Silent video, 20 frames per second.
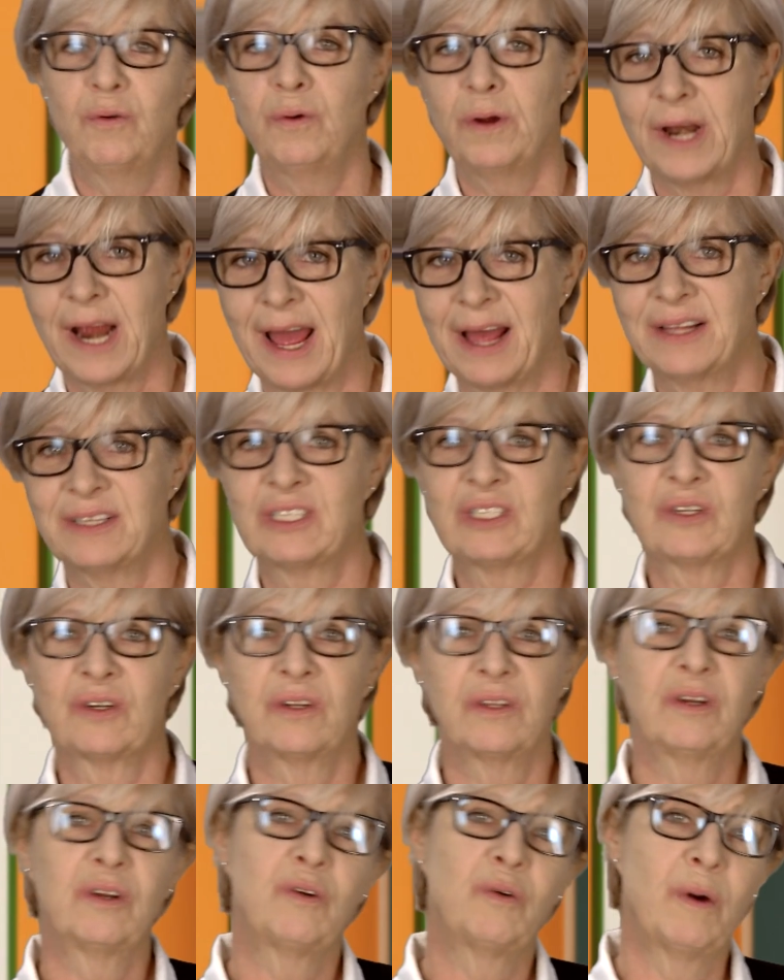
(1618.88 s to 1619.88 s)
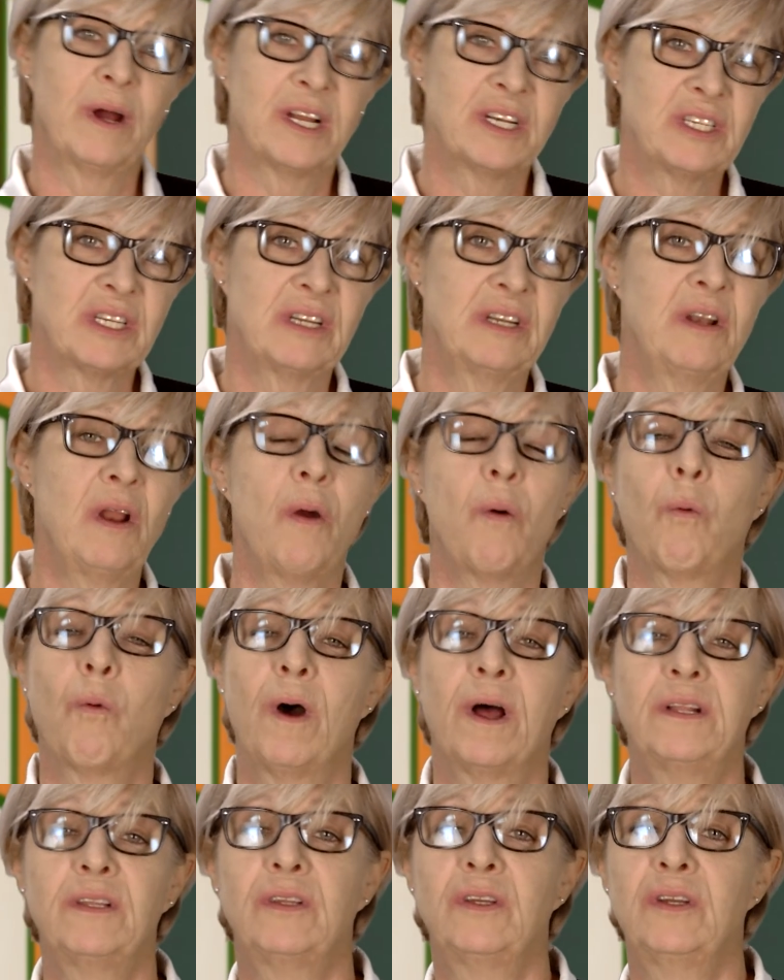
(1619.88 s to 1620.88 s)
would answer the question,
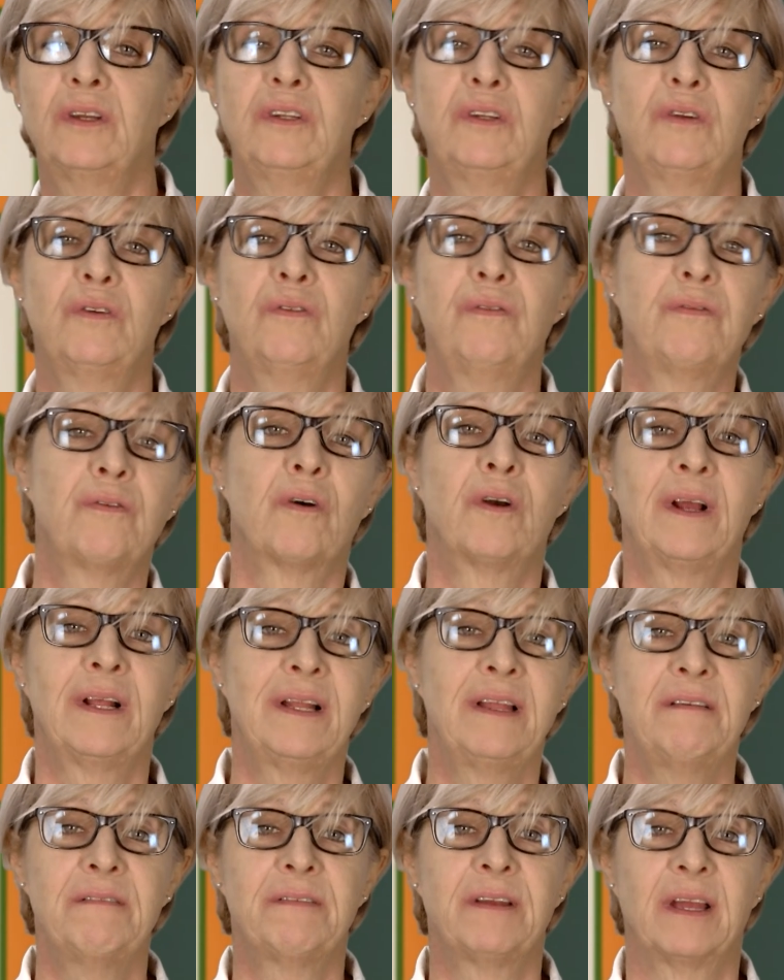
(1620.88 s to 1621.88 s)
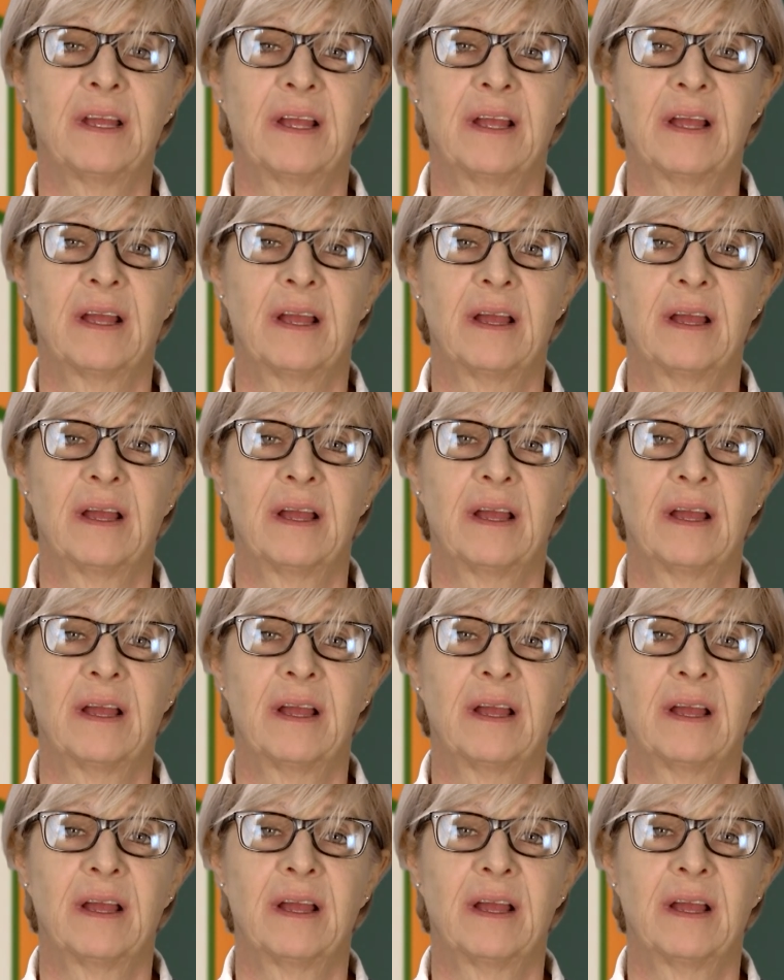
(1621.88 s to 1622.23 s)
what do you do for a living?